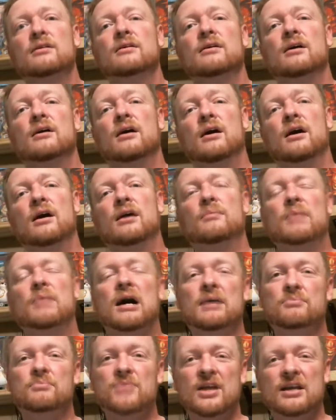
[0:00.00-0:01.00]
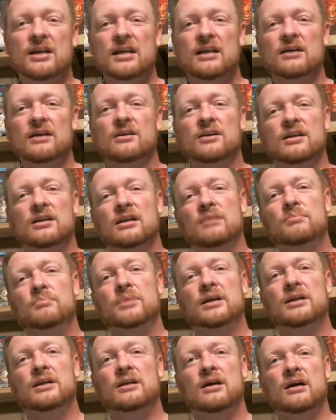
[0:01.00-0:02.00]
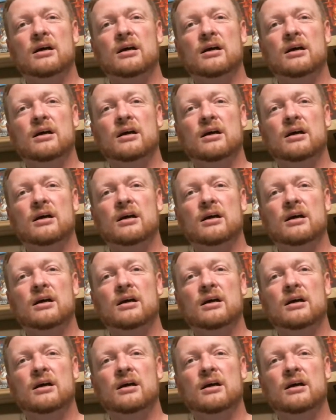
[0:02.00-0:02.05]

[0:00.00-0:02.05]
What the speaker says: I'm thinking a little bit